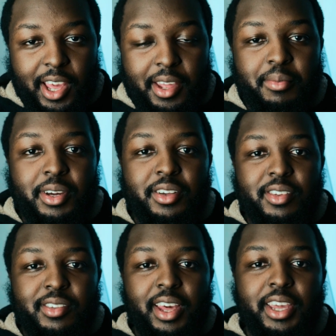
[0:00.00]
line, because
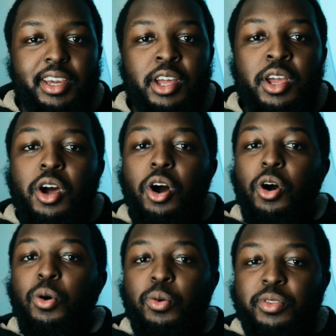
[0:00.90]
it's like,
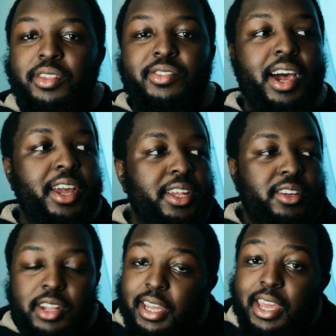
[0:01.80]
oh, this guy,
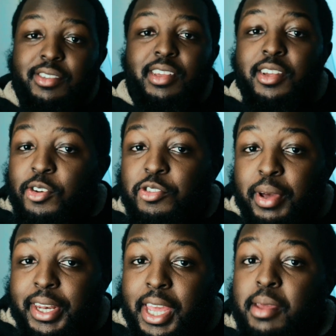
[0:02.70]
I guess he knows
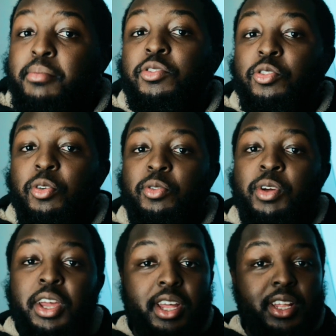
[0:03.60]
my name, so
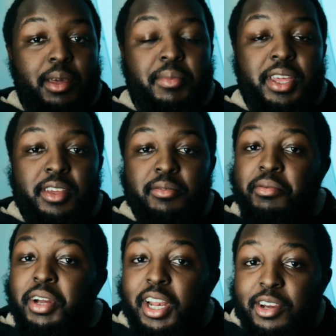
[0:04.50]
let me
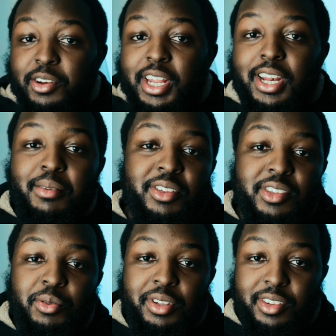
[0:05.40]
click on it, let me see
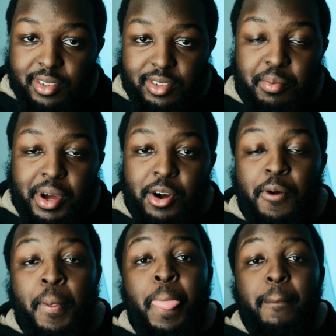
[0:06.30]
what this is about.
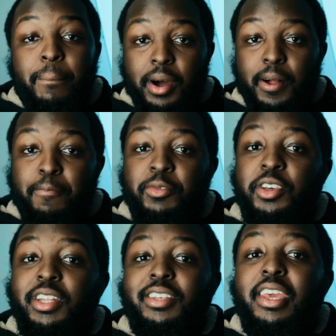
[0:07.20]
But you
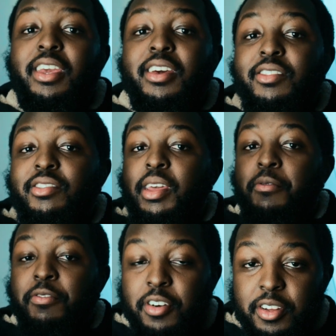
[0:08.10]
can take it a step
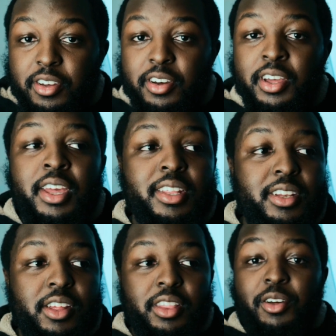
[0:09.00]
further,
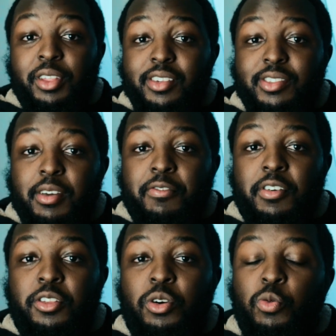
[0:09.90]
and now that step
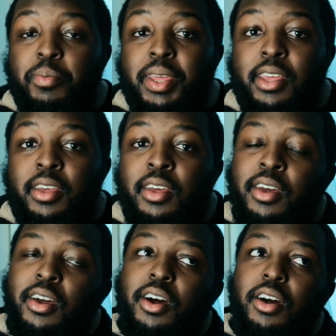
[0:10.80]
further will be
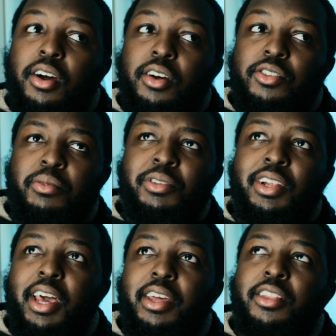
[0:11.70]
a subject
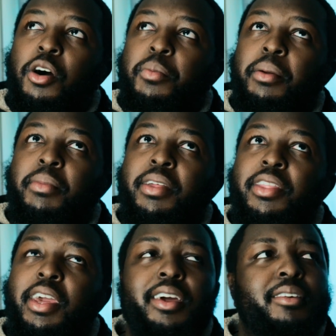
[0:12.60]
line that will make me
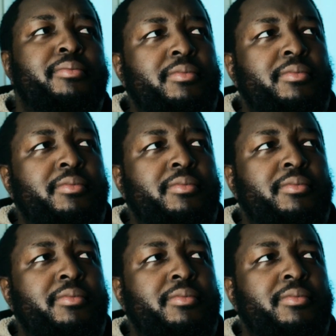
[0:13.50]
think,